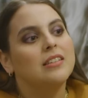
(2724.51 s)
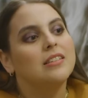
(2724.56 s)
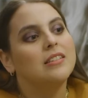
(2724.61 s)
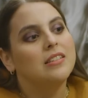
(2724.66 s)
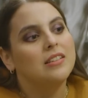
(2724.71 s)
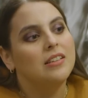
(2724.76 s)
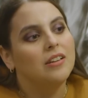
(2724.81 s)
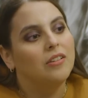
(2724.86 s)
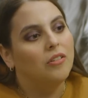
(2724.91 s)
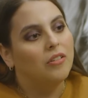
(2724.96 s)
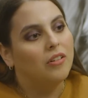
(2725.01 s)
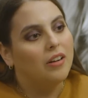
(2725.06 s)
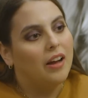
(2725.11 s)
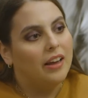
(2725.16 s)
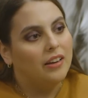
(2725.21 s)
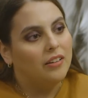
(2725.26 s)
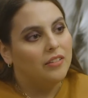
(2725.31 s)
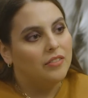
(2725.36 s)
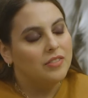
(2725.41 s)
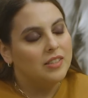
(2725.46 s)
is still
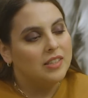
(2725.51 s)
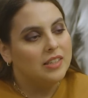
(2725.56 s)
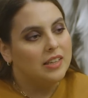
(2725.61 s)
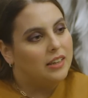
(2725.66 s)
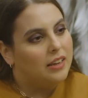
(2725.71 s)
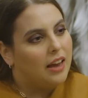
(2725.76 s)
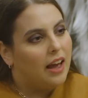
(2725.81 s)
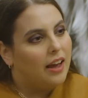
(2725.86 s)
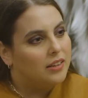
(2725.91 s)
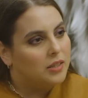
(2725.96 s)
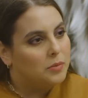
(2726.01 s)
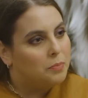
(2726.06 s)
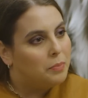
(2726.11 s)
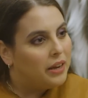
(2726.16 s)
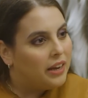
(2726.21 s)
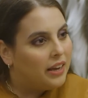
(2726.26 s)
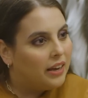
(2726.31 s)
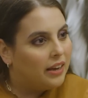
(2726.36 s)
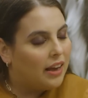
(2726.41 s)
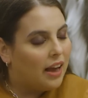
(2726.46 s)
kind of seen as
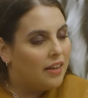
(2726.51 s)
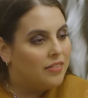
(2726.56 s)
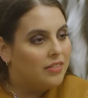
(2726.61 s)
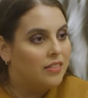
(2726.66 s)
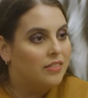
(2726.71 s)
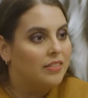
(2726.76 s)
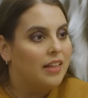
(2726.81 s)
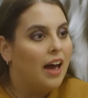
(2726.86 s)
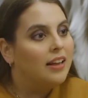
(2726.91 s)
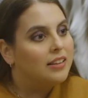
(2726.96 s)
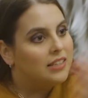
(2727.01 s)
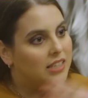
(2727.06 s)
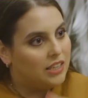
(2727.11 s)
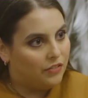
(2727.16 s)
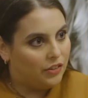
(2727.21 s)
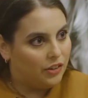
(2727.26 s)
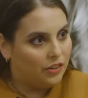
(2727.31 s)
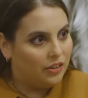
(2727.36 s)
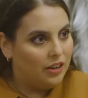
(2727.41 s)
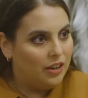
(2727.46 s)
big. And then that's
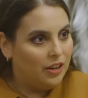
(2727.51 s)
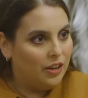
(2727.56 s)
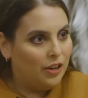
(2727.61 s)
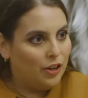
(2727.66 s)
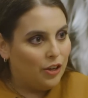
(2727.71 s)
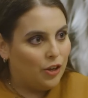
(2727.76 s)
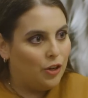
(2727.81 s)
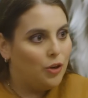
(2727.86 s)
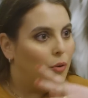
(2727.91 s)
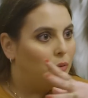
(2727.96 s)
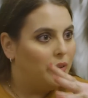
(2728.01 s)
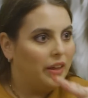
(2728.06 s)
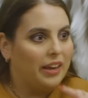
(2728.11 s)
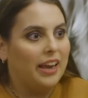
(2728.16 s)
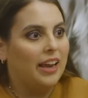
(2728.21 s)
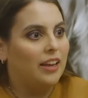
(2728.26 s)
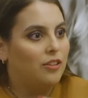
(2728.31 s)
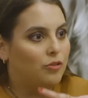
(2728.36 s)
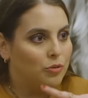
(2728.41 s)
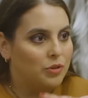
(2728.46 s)
even,
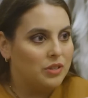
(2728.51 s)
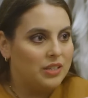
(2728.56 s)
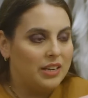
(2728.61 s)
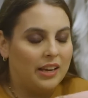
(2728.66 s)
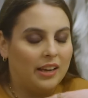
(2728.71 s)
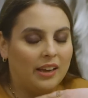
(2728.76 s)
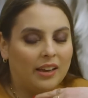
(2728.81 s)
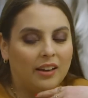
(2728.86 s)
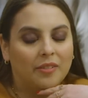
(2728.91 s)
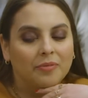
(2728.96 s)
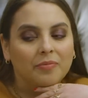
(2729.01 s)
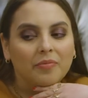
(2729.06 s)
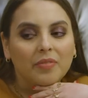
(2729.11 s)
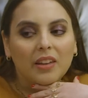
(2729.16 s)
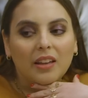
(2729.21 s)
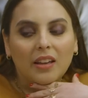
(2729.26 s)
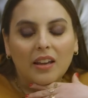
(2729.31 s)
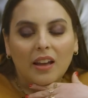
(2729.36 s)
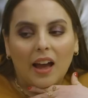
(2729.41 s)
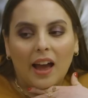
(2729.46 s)
interesting.
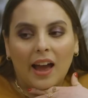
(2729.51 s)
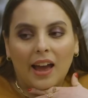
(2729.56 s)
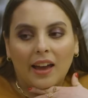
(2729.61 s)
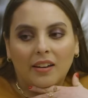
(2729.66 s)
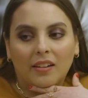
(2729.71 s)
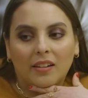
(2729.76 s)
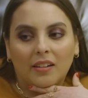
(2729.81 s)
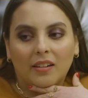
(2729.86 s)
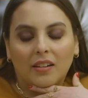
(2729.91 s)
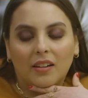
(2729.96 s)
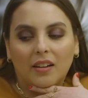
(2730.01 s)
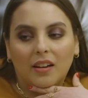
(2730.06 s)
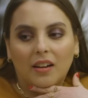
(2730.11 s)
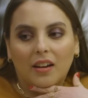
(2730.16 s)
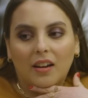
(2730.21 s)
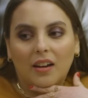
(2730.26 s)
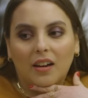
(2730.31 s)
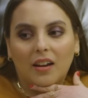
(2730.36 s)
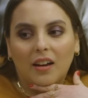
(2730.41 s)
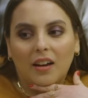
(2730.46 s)
And
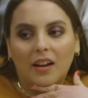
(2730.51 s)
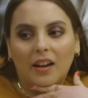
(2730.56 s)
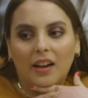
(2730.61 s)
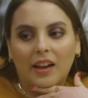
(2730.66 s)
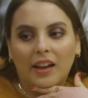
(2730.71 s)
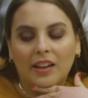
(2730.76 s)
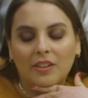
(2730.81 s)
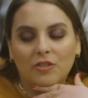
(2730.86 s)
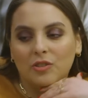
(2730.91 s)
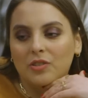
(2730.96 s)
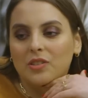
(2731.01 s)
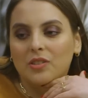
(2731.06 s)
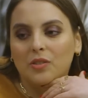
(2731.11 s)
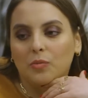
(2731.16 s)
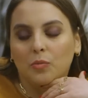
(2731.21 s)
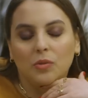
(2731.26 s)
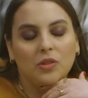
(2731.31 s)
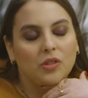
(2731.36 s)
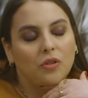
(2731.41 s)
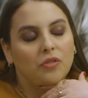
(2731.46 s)
it just
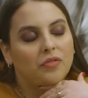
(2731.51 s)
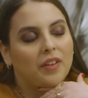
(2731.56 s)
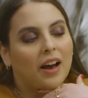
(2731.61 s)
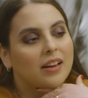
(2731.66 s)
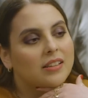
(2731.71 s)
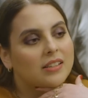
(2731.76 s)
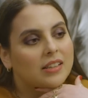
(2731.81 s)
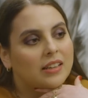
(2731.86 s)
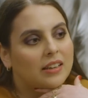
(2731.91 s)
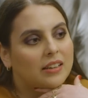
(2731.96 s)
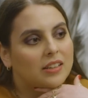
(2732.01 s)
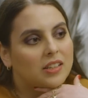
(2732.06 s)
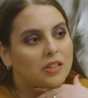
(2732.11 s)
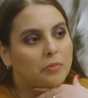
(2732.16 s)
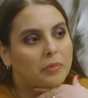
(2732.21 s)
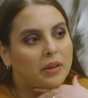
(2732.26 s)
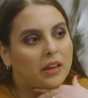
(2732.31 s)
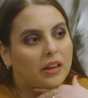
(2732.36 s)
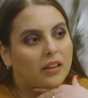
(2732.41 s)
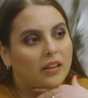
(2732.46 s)
was so fascinating to
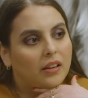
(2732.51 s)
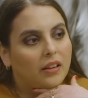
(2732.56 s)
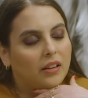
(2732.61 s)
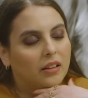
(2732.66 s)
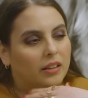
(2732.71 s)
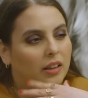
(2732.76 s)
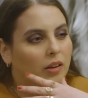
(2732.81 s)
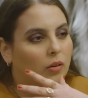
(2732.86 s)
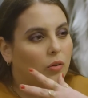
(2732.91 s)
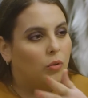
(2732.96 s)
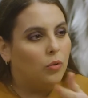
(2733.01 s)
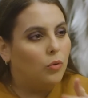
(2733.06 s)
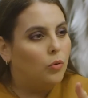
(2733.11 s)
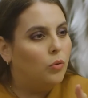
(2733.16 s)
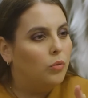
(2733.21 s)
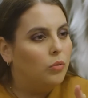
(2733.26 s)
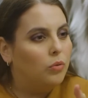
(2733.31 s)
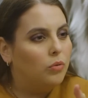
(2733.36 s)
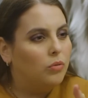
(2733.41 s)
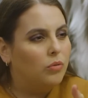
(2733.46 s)
me. Like,
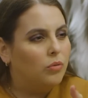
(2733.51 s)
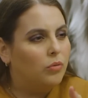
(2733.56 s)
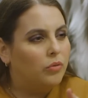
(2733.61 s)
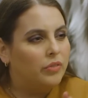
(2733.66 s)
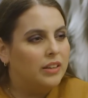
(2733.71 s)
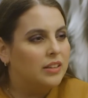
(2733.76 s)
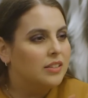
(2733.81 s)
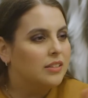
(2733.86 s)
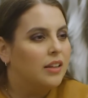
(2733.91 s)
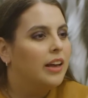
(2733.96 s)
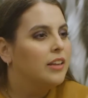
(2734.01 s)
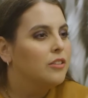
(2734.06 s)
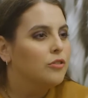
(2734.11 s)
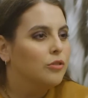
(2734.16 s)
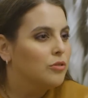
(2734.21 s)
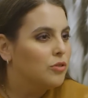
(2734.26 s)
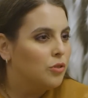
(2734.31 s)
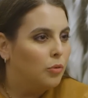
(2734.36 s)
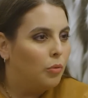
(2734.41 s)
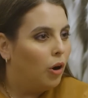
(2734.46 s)
these lines are
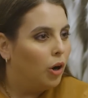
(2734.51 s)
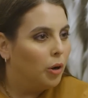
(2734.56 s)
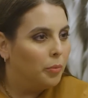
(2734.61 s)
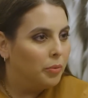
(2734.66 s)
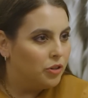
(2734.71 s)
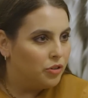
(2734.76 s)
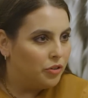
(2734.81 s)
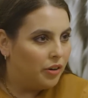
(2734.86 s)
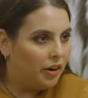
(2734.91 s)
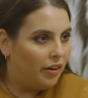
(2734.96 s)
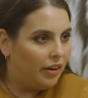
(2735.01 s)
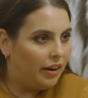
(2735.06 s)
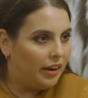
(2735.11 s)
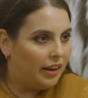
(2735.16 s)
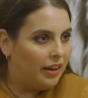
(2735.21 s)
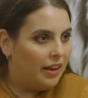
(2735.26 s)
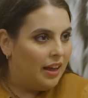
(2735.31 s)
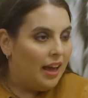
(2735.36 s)
so arbitrary.